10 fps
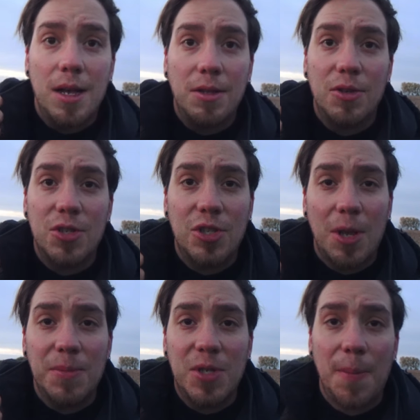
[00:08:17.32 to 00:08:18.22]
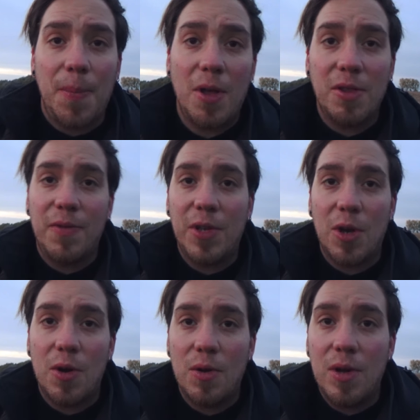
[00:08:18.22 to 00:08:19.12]
Those thumbs up on the
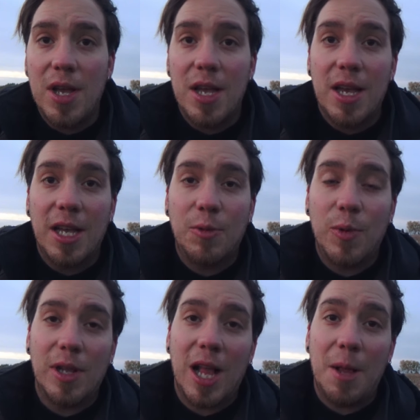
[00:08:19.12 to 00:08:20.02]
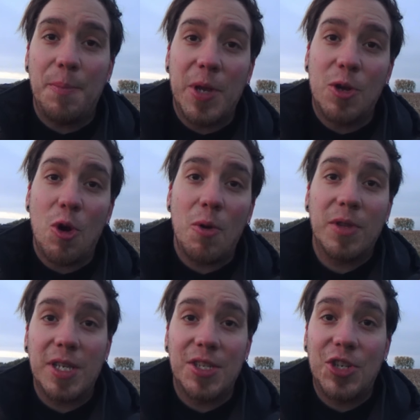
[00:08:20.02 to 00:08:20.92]
video, it will help me grow this